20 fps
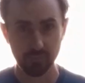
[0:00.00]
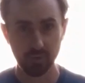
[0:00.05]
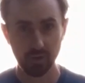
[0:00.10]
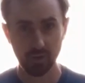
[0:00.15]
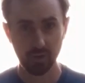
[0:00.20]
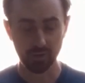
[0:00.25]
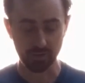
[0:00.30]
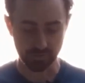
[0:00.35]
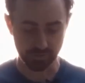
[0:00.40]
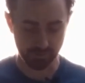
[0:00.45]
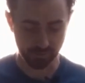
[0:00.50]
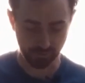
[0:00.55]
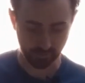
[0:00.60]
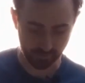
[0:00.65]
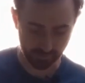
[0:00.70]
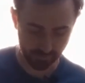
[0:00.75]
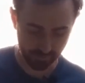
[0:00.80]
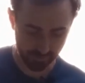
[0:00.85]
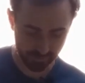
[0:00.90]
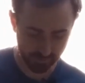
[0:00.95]
All right,
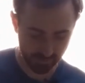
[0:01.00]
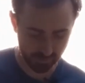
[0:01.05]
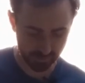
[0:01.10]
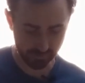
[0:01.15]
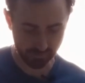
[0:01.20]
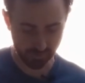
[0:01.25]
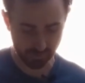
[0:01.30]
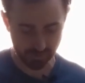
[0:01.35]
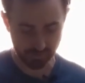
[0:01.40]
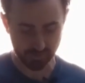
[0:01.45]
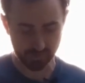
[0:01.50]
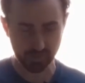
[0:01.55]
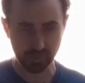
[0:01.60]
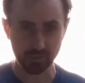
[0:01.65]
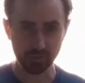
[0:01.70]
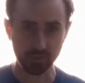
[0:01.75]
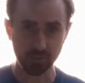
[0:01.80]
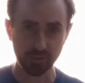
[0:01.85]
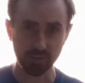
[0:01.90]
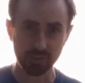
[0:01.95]
so first things first is
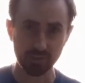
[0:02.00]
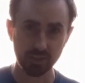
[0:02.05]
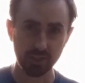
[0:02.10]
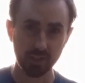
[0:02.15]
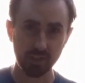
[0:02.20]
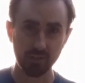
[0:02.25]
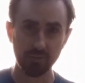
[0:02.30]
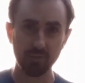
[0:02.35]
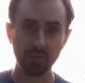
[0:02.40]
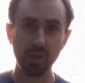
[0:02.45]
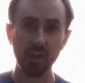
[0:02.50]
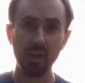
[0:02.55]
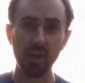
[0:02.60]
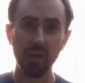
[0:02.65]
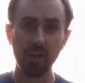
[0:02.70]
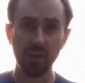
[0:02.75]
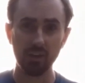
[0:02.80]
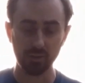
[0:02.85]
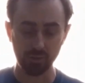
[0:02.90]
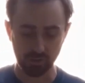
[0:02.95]
I do like to have
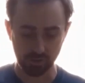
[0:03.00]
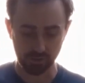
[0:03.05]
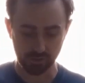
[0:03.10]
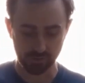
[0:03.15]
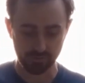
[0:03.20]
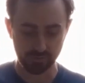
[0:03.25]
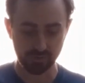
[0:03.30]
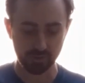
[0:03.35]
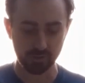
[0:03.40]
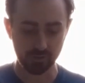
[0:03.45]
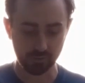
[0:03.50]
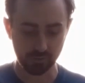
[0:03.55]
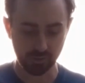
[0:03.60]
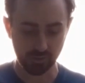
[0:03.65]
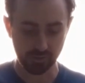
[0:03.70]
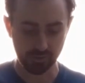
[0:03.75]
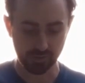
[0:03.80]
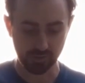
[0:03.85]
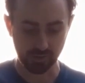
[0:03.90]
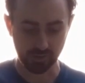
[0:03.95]
a longer ferro
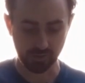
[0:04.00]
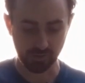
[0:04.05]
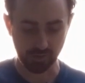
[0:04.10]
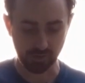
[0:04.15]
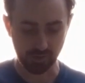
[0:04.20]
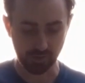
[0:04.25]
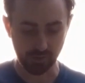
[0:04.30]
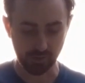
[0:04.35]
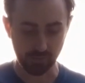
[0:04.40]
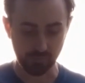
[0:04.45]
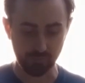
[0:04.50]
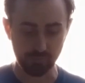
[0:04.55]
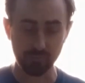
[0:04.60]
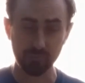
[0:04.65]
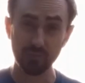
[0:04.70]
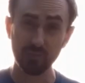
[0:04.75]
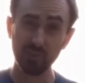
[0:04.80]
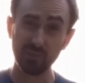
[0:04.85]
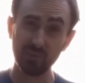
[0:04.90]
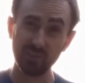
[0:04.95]
rod than,
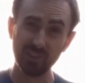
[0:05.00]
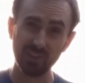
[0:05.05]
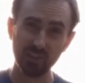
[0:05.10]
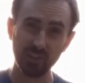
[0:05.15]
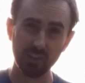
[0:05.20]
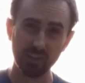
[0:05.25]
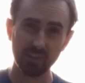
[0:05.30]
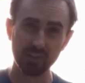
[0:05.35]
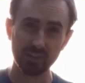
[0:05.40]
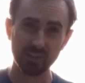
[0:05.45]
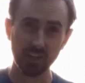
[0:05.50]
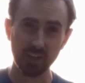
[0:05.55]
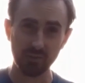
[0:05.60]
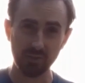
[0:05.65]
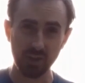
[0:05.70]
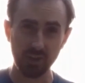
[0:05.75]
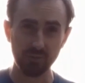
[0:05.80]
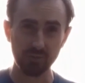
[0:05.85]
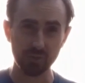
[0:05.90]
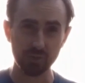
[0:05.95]
instead of
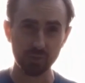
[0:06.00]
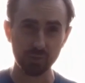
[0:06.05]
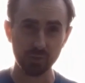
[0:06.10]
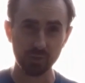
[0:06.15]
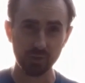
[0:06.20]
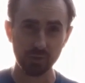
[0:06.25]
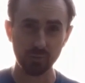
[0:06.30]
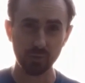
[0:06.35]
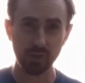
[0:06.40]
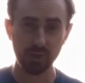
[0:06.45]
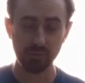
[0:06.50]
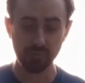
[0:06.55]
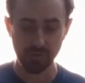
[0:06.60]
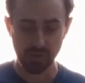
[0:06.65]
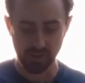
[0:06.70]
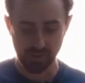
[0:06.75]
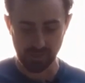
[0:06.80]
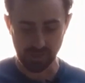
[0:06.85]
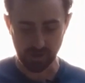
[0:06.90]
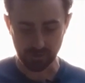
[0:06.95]
having a shorter one.
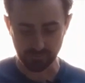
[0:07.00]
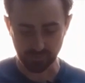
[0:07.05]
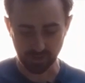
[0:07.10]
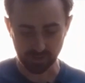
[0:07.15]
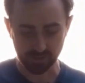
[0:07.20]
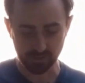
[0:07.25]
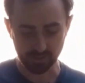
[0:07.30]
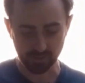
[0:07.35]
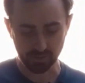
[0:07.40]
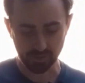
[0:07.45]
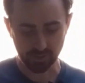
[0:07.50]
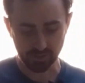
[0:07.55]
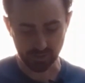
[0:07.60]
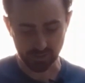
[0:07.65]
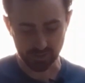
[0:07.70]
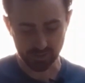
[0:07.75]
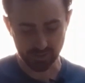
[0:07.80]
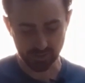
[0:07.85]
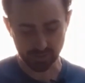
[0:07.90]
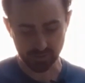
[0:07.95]
I find it a lot
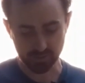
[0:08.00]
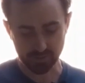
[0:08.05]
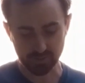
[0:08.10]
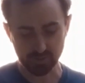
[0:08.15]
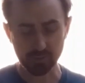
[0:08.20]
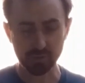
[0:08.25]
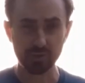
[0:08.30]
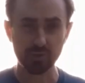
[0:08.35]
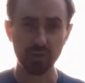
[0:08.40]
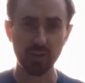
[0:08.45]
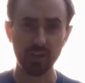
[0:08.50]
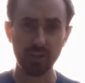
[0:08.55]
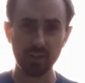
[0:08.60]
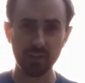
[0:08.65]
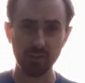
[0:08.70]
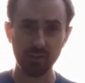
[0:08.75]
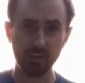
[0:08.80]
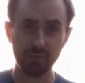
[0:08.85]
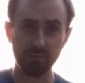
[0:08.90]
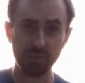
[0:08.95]
easier to
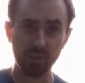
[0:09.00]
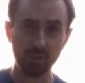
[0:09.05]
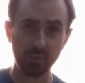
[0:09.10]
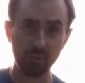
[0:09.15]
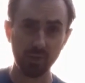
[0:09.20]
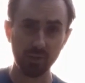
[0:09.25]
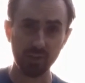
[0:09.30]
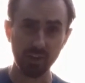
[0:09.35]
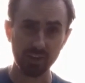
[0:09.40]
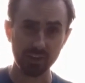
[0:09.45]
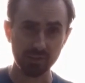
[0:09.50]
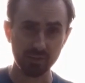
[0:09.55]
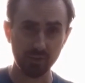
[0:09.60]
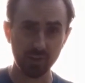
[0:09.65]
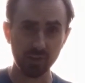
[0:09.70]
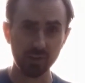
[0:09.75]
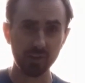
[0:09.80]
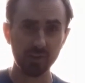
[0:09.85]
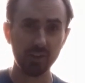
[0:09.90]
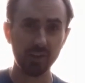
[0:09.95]
strike a ferro rod that's
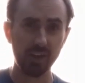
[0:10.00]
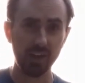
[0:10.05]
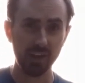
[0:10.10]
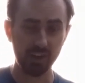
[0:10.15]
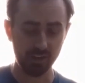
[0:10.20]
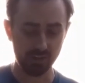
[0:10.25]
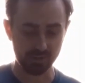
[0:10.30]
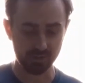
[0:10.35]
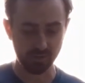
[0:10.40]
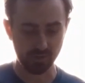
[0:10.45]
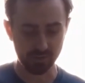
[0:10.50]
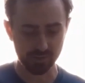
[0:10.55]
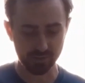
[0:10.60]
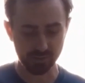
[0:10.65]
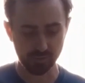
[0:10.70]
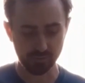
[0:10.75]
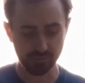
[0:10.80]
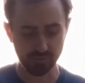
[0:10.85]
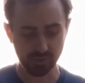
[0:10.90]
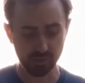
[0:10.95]
longer, and
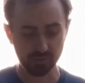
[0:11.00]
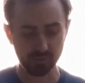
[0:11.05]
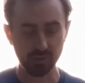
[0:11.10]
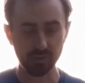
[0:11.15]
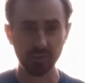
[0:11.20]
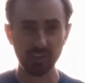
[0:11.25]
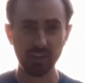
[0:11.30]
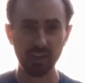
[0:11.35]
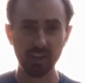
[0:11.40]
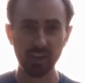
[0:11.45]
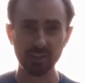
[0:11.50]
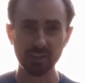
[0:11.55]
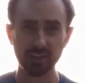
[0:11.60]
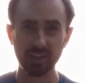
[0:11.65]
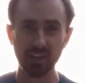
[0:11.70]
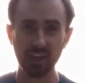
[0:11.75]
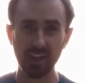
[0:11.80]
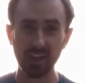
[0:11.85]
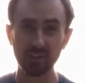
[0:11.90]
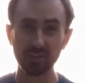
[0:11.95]
also a ferro rod that has a
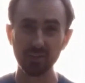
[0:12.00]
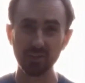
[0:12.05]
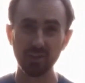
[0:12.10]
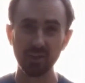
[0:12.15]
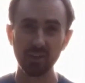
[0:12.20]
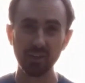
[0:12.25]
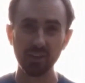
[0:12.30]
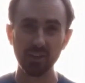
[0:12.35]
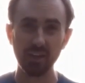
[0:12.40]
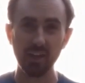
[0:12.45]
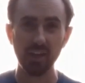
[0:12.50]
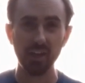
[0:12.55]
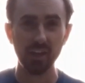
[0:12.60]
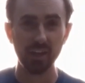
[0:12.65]
handle on it,